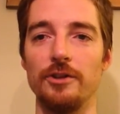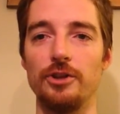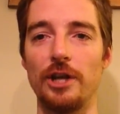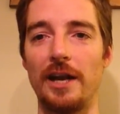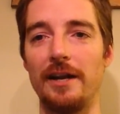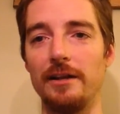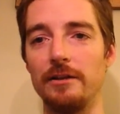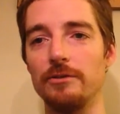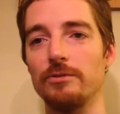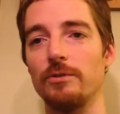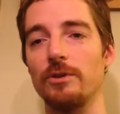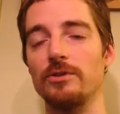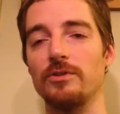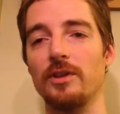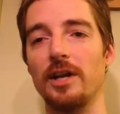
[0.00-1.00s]
Jennies
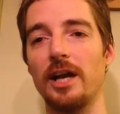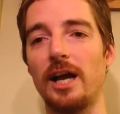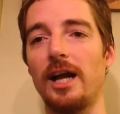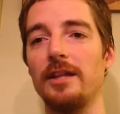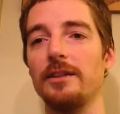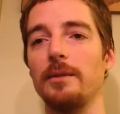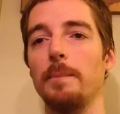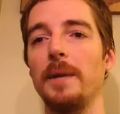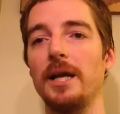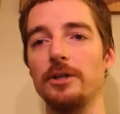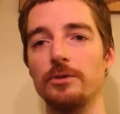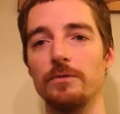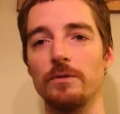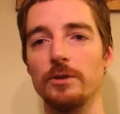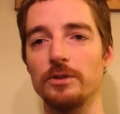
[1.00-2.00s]
versus the cotton, the
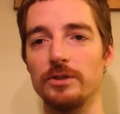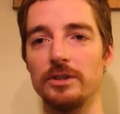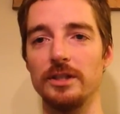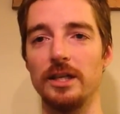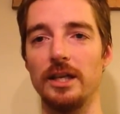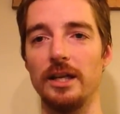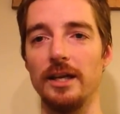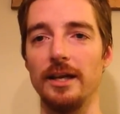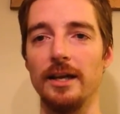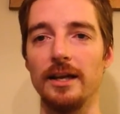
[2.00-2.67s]
mesh versus the